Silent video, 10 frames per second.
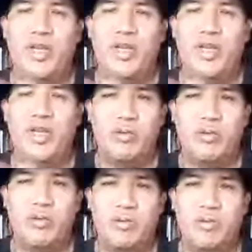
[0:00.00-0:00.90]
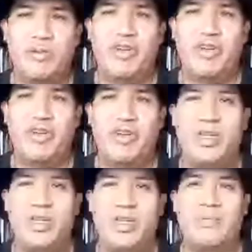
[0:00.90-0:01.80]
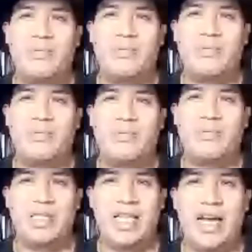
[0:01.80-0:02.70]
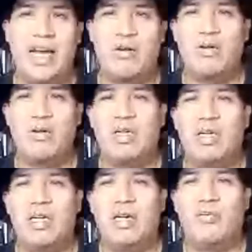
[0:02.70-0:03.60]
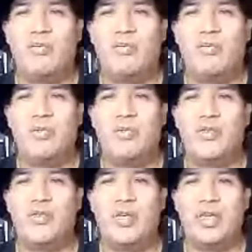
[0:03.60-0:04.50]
The old system was very glitchy. Now I'm with,